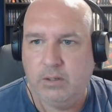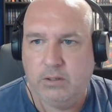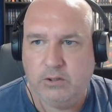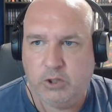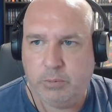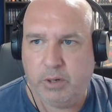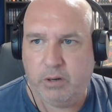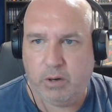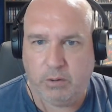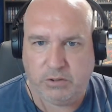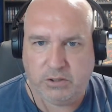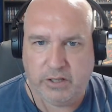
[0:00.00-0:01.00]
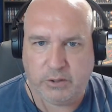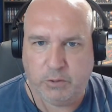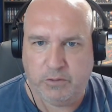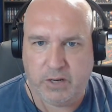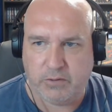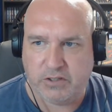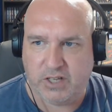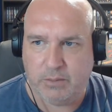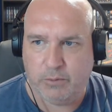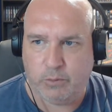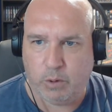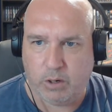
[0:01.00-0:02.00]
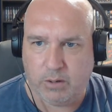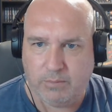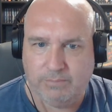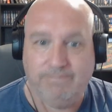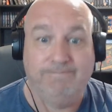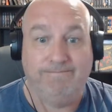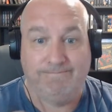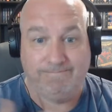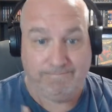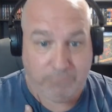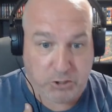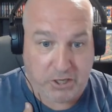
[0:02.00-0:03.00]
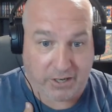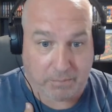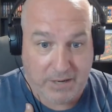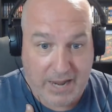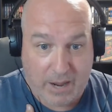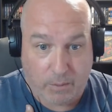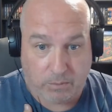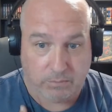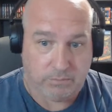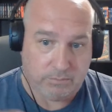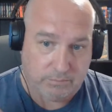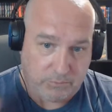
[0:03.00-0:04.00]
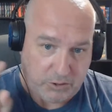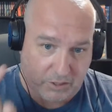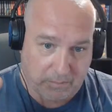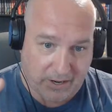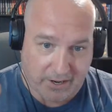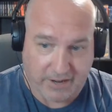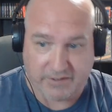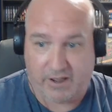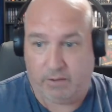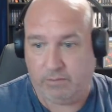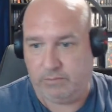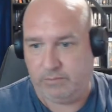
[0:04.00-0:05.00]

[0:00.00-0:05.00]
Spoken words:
superheroes that you've never seen before, check me out. Check my guys out.